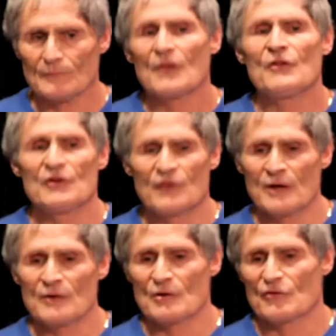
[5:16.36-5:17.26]
the
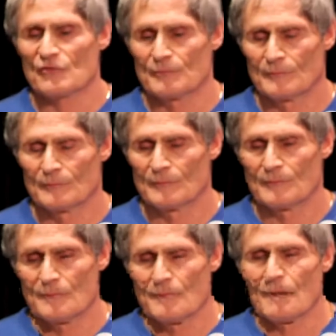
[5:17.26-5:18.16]
attendance
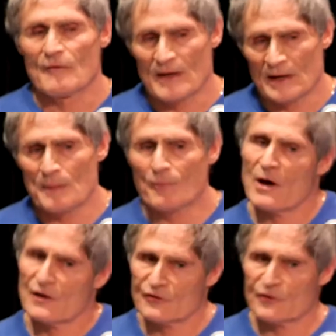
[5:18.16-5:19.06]
of any
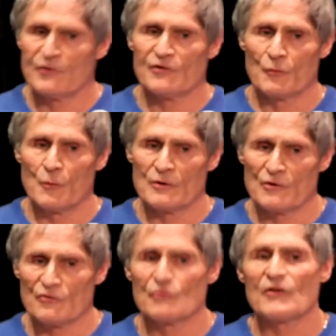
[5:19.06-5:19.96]
prosecution
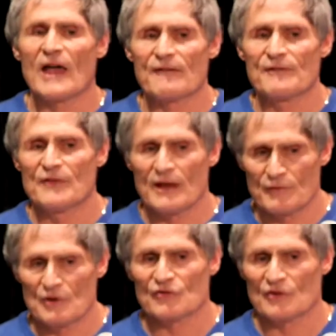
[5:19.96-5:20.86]
witness whose
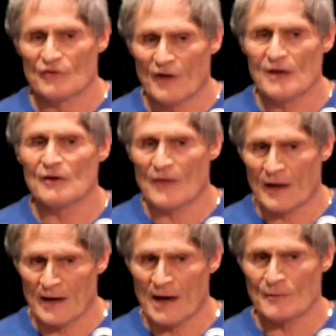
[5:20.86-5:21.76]
affidavit is contained in
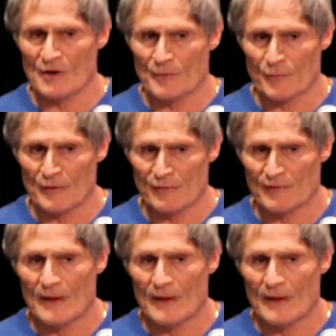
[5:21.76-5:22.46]
that handout brief